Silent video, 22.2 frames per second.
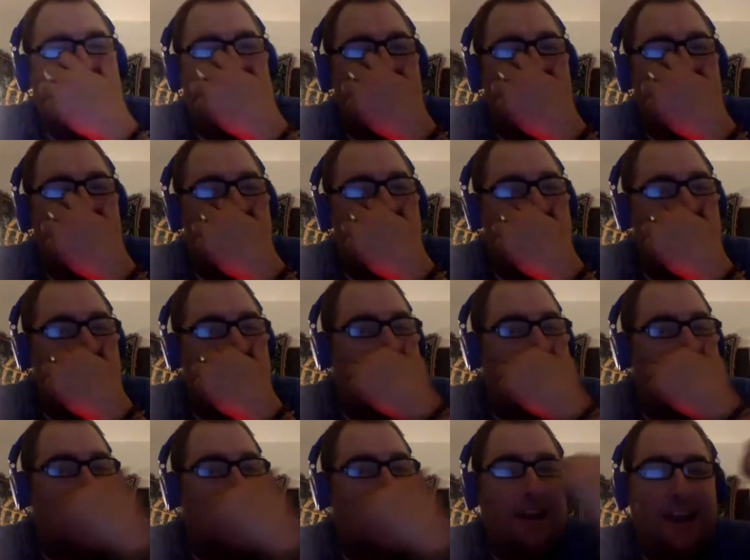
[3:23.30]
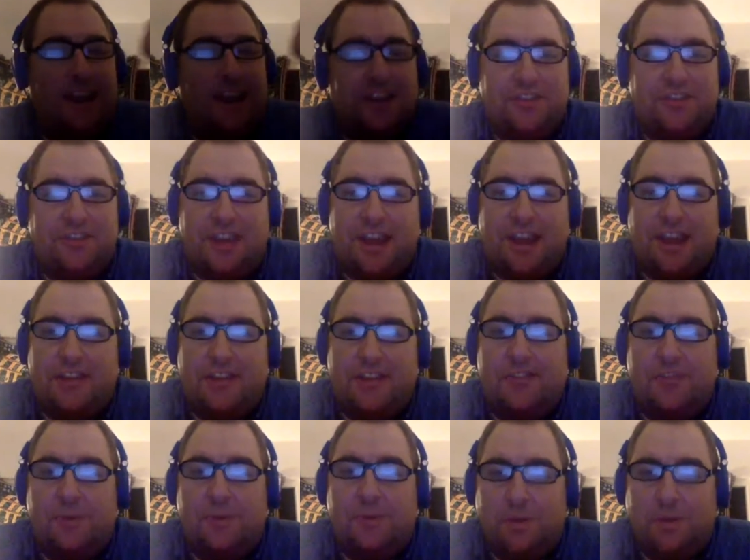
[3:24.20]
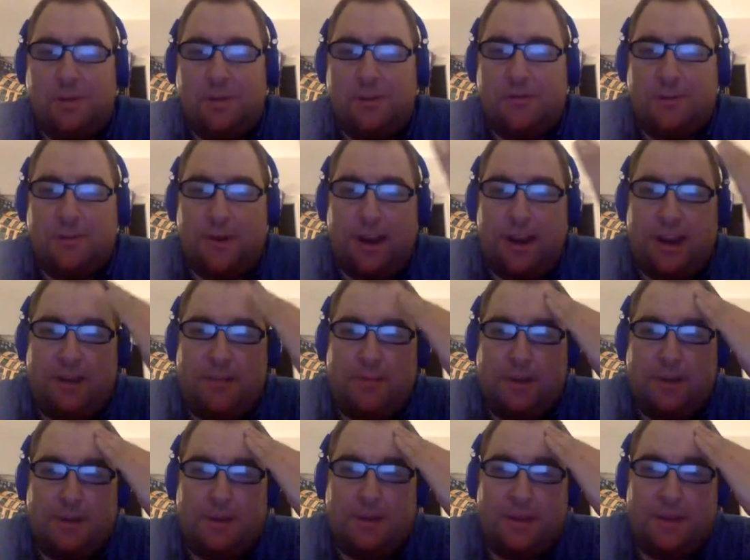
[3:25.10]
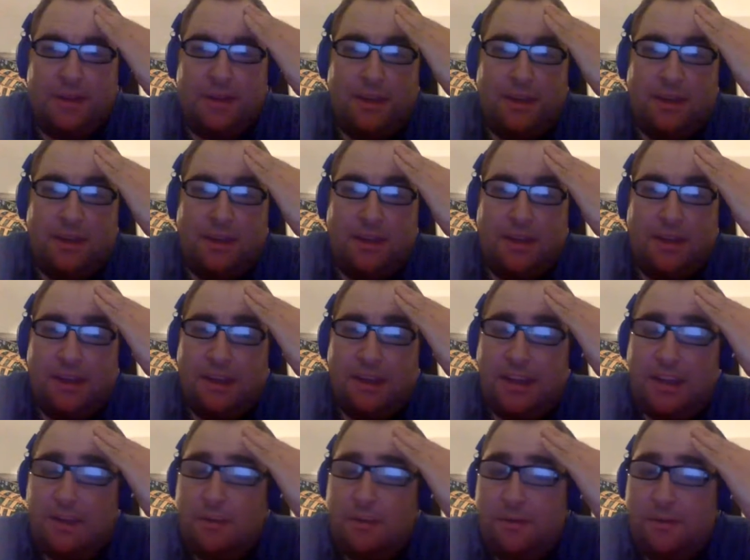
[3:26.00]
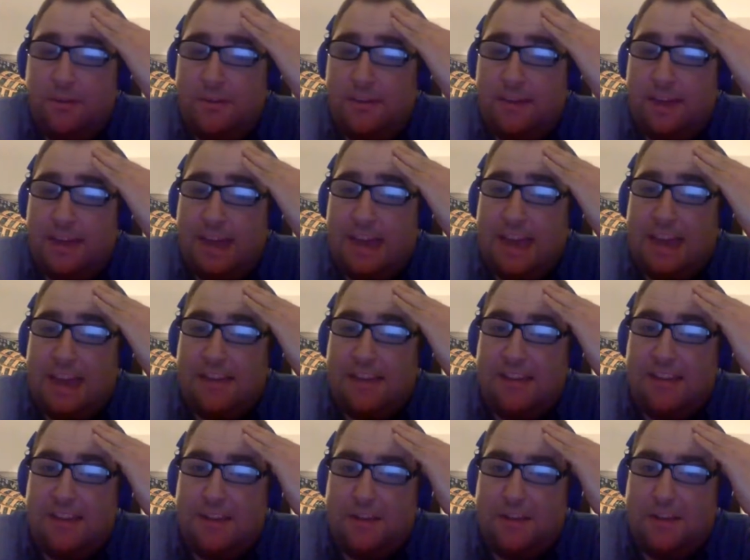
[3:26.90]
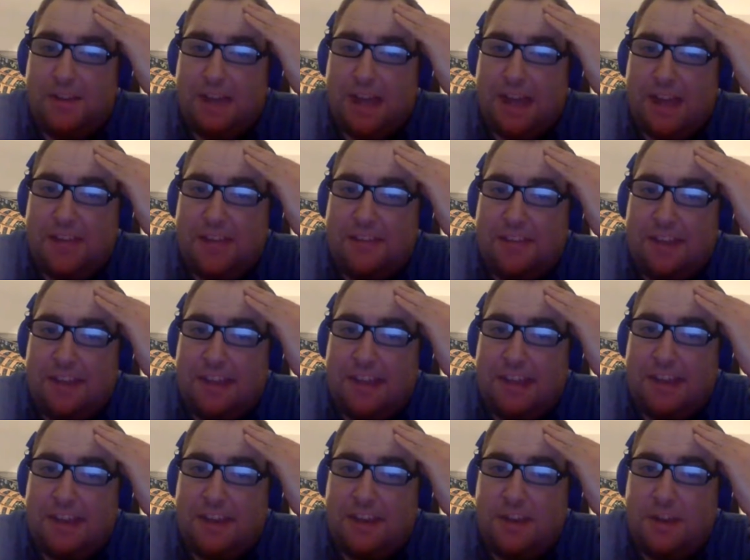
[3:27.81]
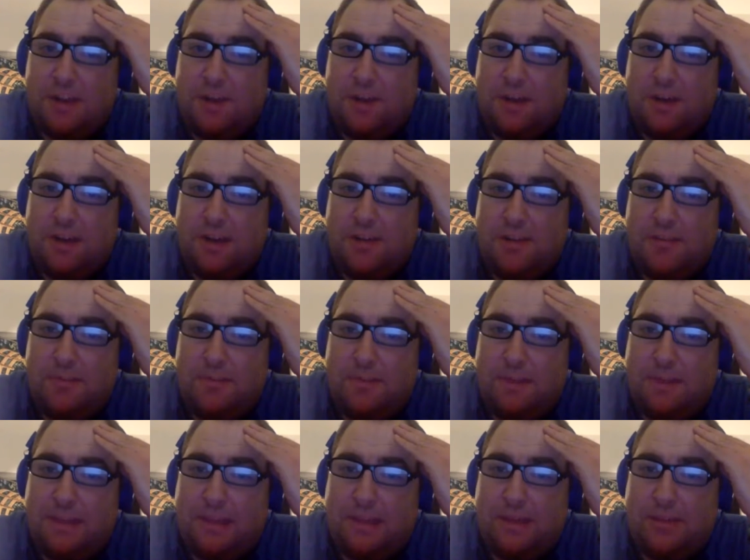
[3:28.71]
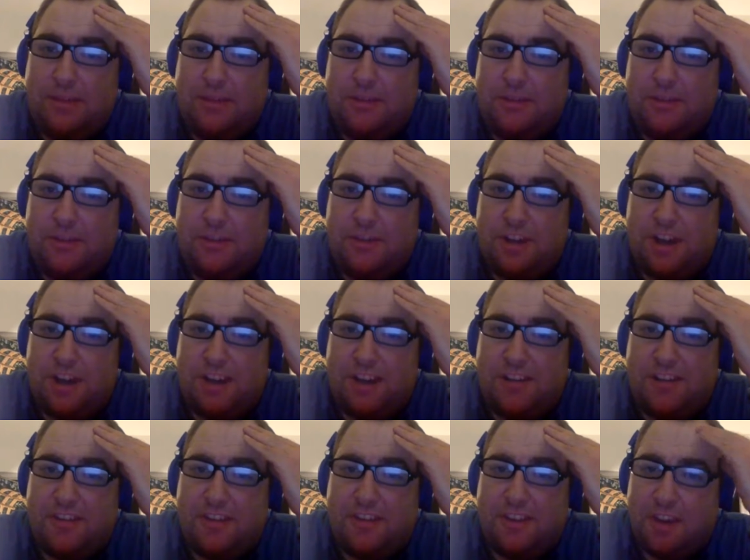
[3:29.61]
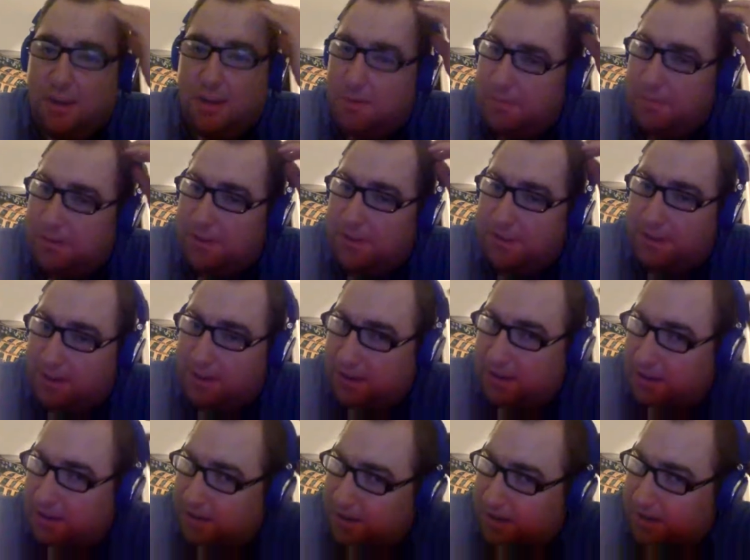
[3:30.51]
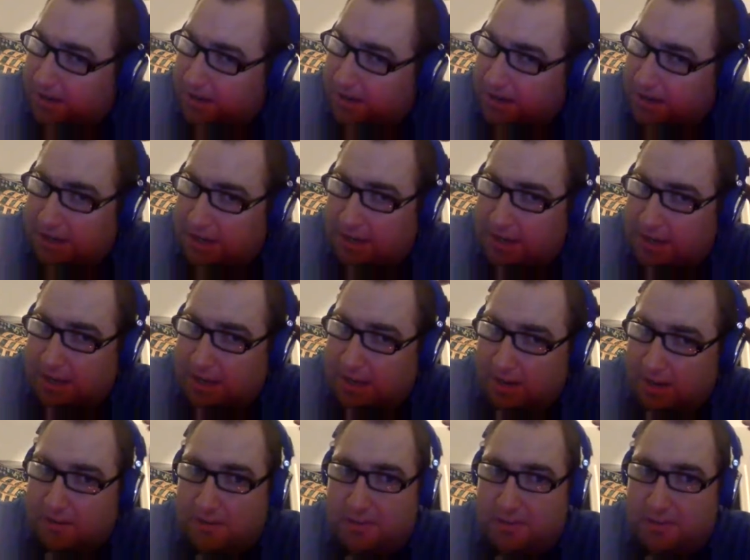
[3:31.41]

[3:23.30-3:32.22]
can tonight. He actually had a scoreless frame. It was the other gas can known as Pierce Johnson comes in, and